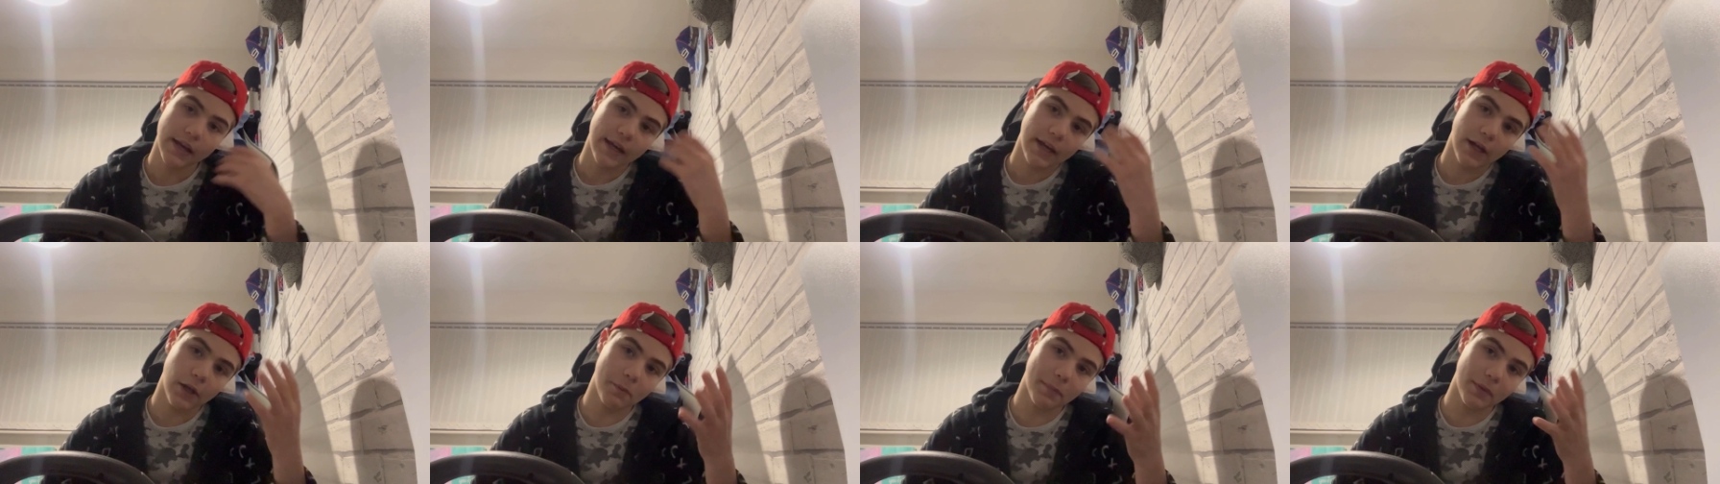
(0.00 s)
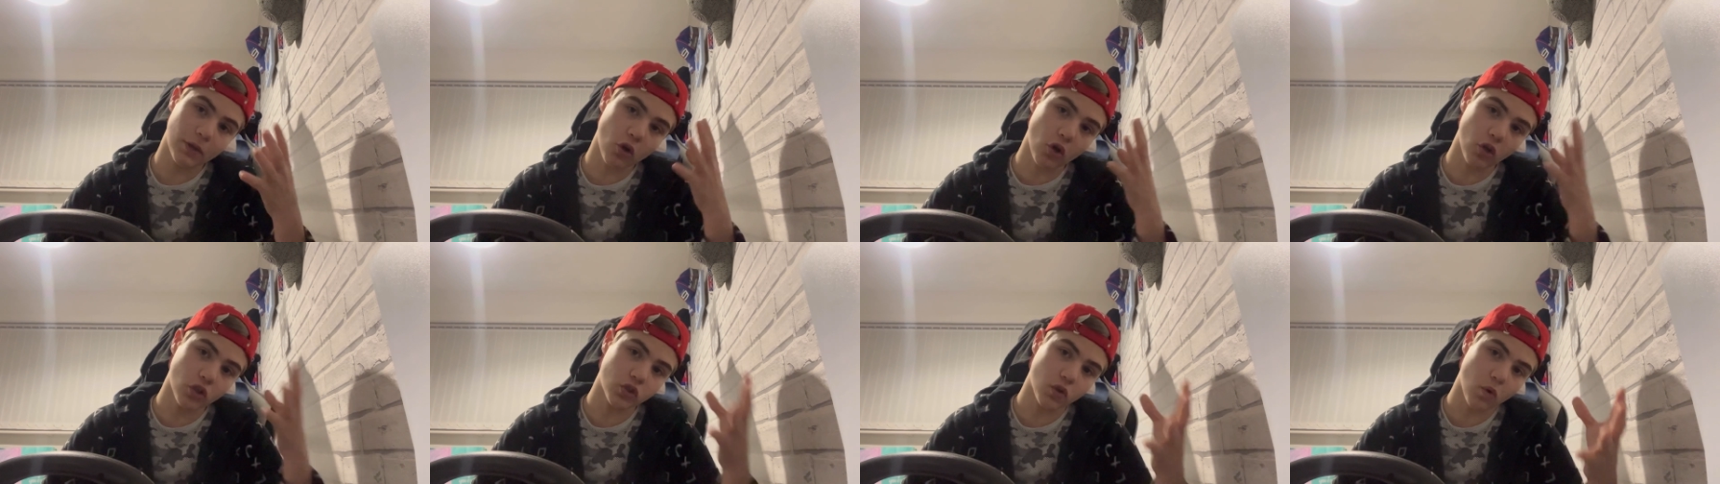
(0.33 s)
He'll be
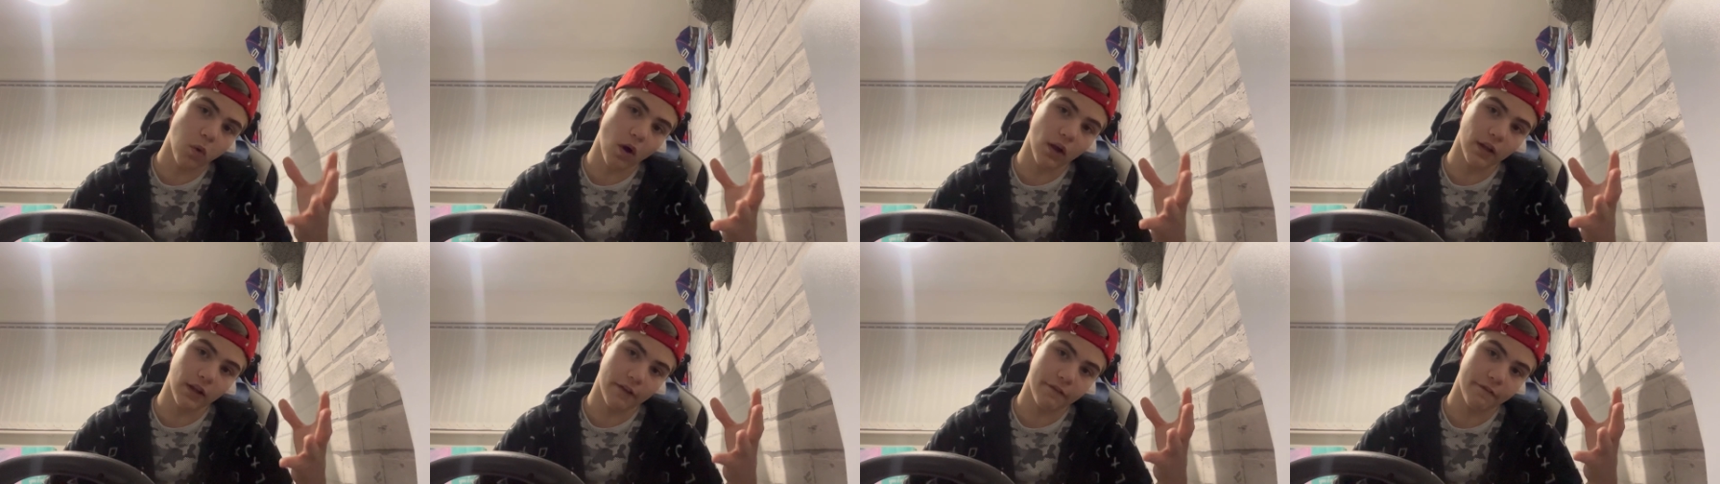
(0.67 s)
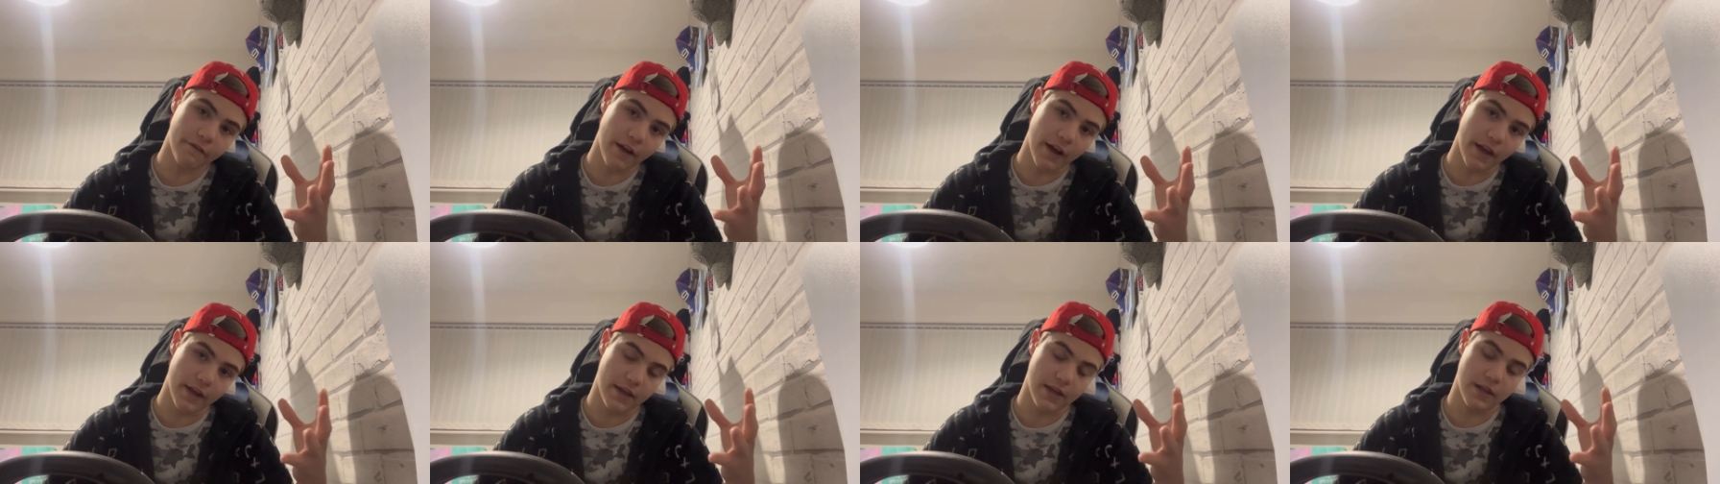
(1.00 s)
good
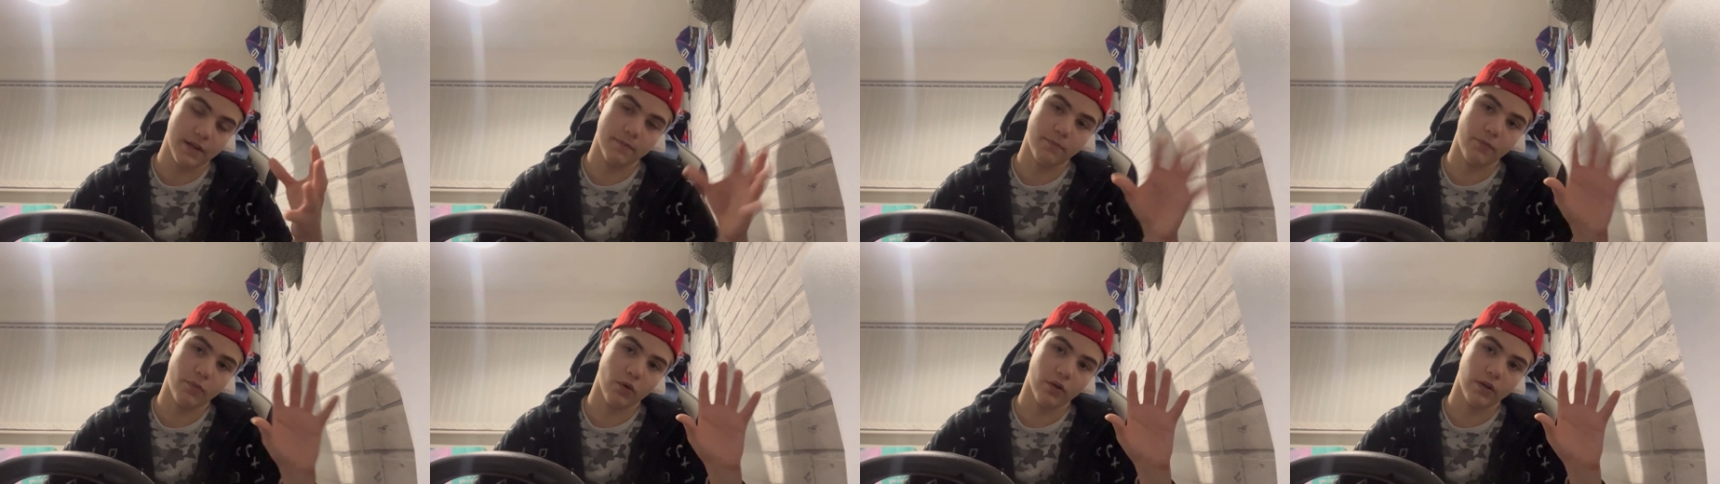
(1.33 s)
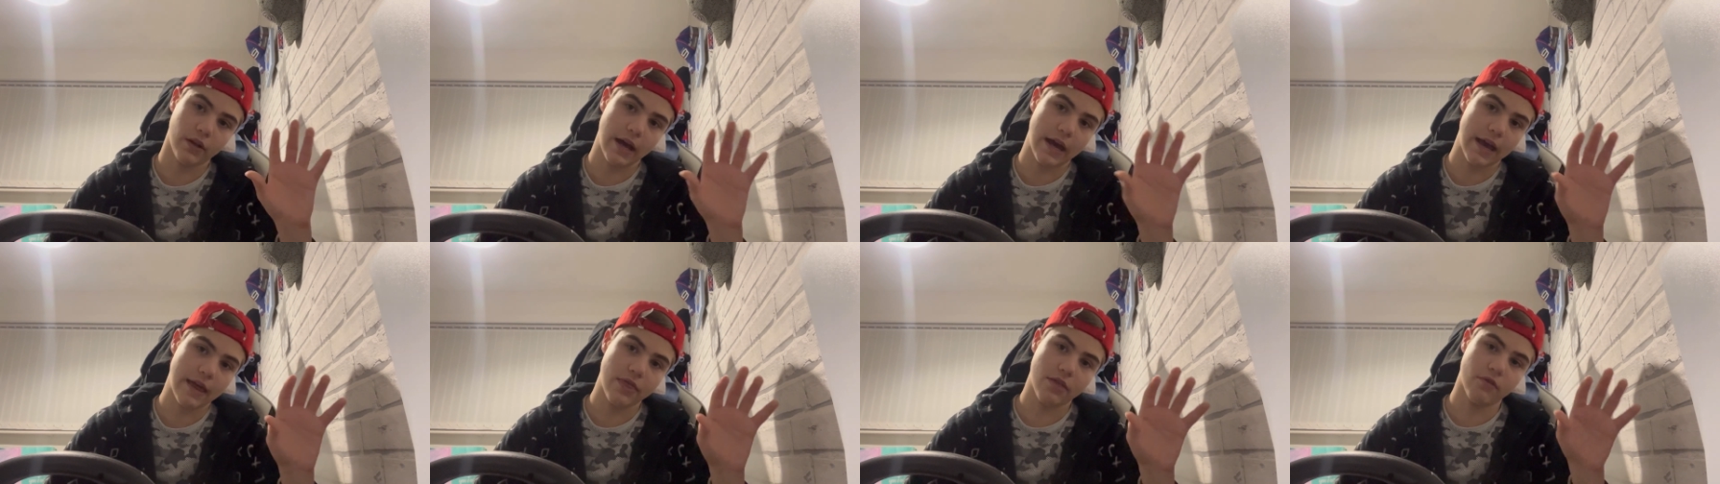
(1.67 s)
qualifying,
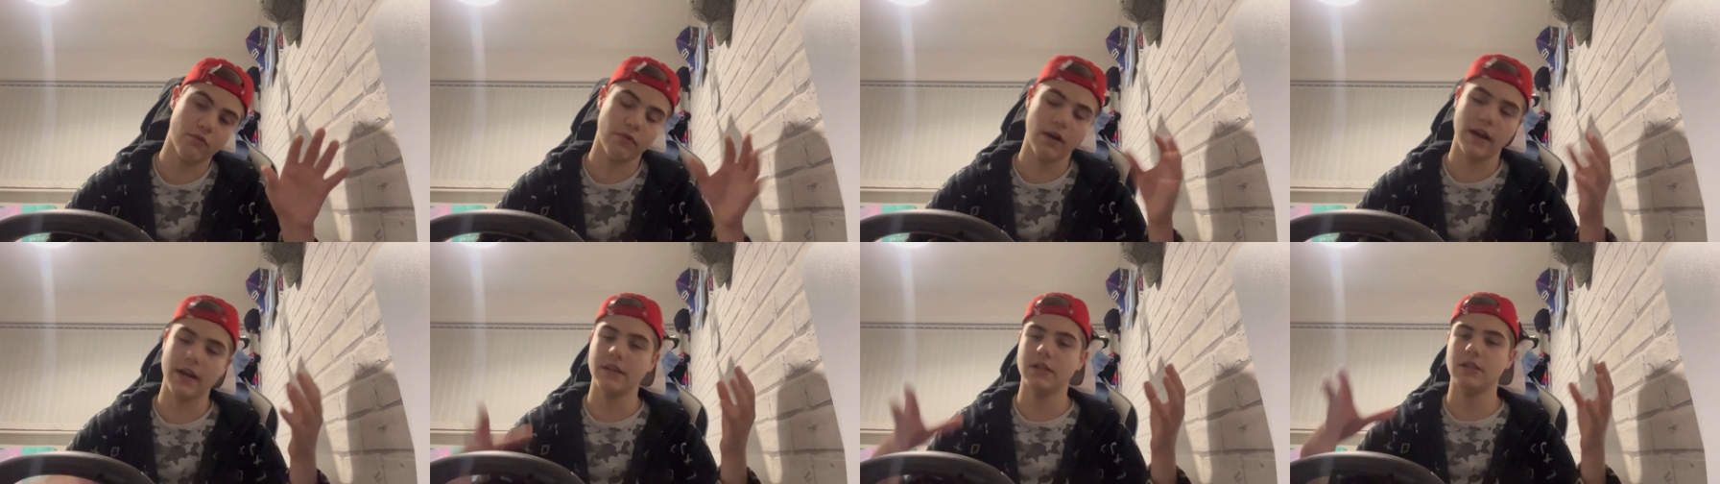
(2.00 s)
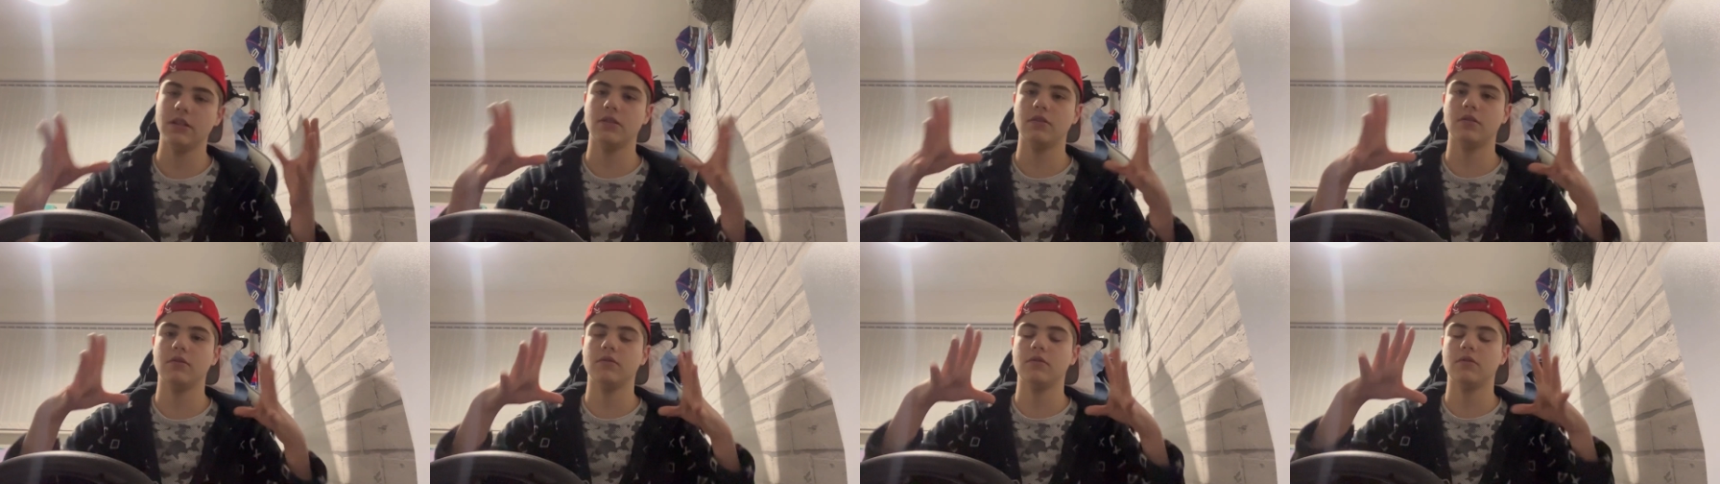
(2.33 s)
but, the
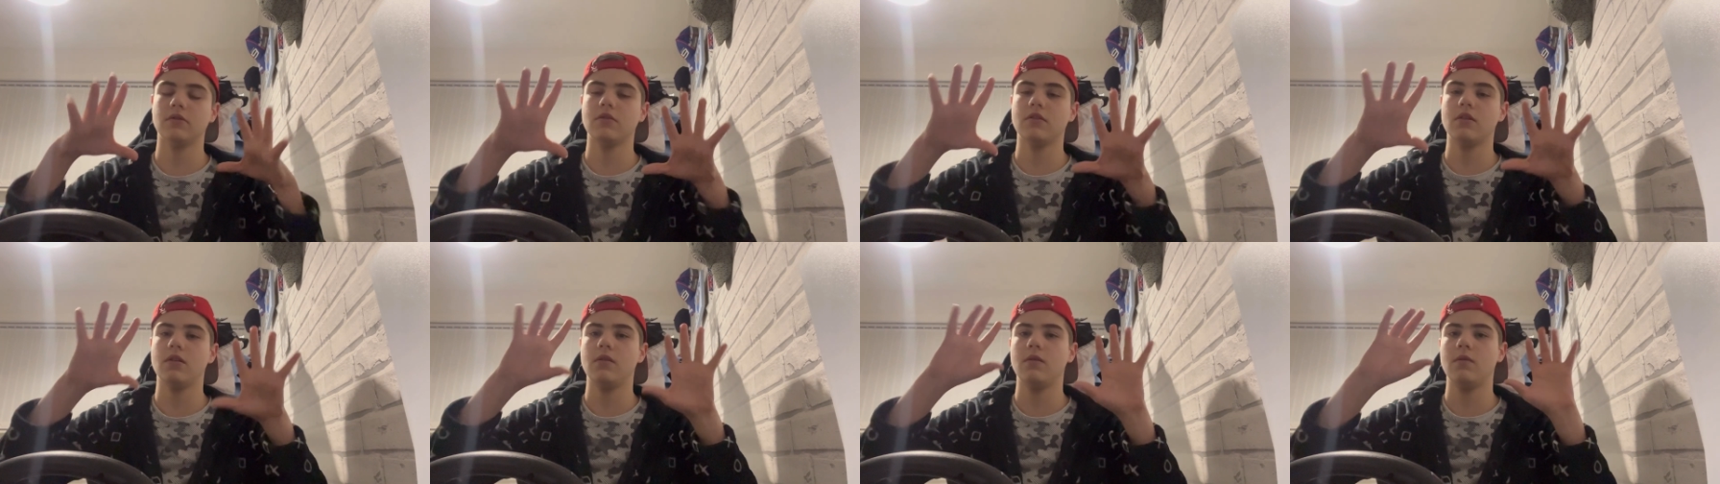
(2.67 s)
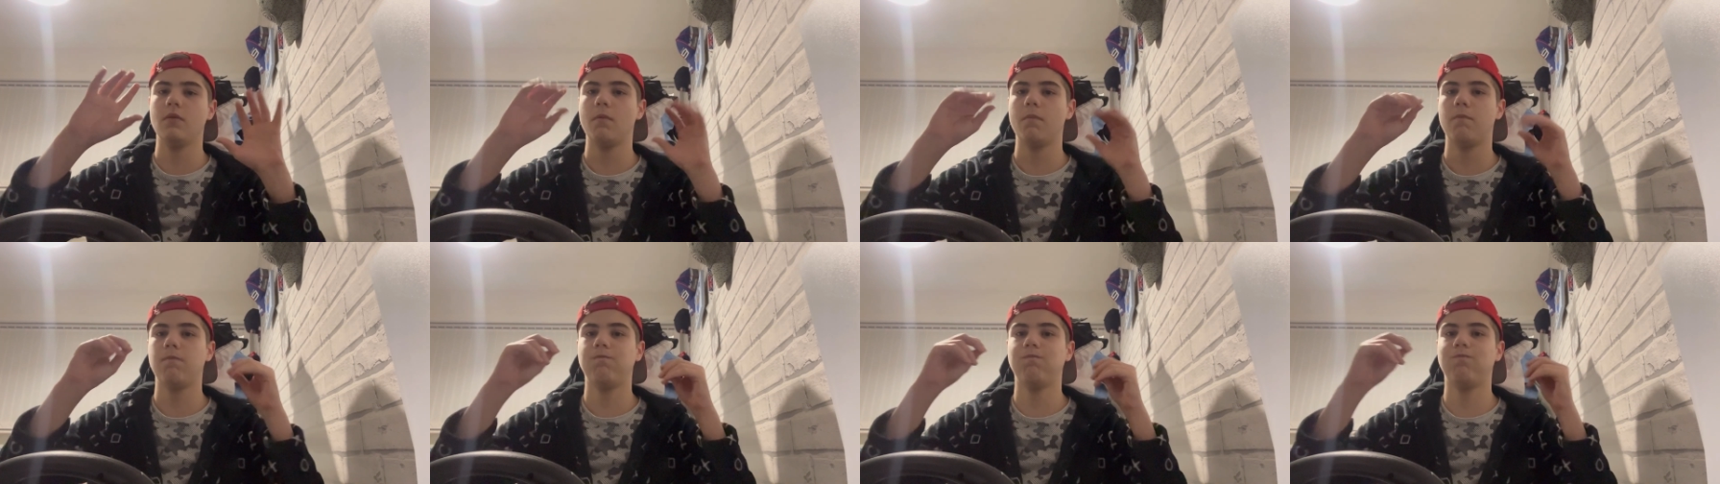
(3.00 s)
races will just go...